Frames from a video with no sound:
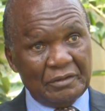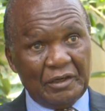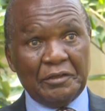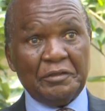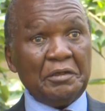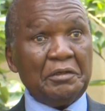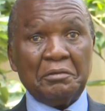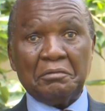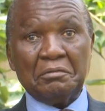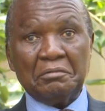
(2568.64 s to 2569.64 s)
and
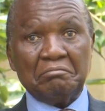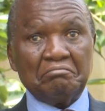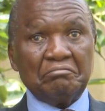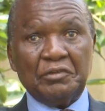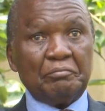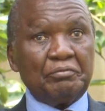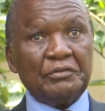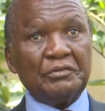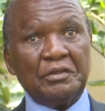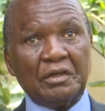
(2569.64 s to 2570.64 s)
the
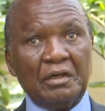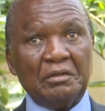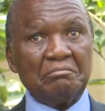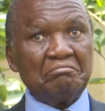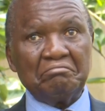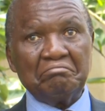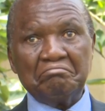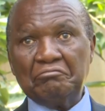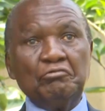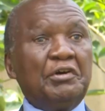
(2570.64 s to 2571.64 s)
president can
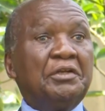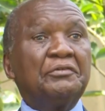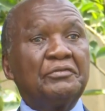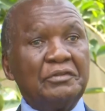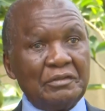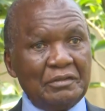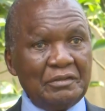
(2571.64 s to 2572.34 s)
do anything?